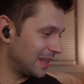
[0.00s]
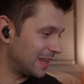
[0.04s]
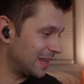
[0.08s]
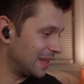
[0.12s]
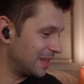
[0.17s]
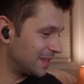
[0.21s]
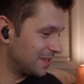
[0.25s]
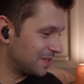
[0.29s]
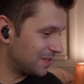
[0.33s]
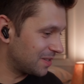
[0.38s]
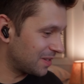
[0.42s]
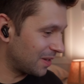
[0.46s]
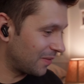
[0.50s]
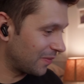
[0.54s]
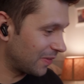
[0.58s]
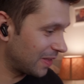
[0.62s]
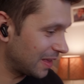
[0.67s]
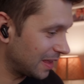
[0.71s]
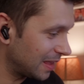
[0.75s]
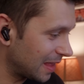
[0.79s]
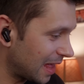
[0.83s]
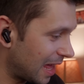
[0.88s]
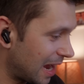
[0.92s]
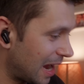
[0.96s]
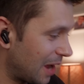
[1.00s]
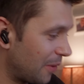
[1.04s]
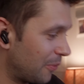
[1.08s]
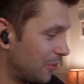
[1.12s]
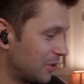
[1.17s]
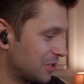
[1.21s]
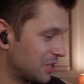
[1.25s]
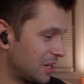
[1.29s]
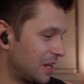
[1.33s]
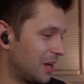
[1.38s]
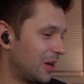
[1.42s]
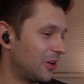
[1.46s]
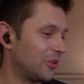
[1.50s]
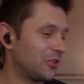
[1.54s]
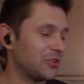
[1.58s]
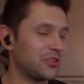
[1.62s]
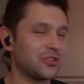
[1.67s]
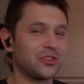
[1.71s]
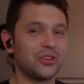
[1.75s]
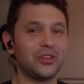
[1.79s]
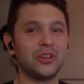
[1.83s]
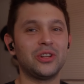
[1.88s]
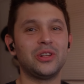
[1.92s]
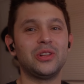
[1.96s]
is something that I wish I
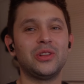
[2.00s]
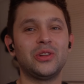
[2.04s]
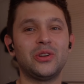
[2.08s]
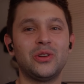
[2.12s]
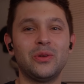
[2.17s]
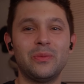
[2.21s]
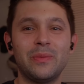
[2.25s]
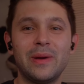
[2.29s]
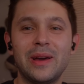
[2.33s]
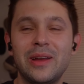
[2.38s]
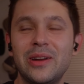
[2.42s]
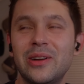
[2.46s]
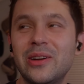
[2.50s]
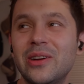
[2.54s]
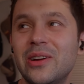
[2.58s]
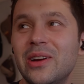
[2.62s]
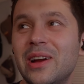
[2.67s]
understood a little better,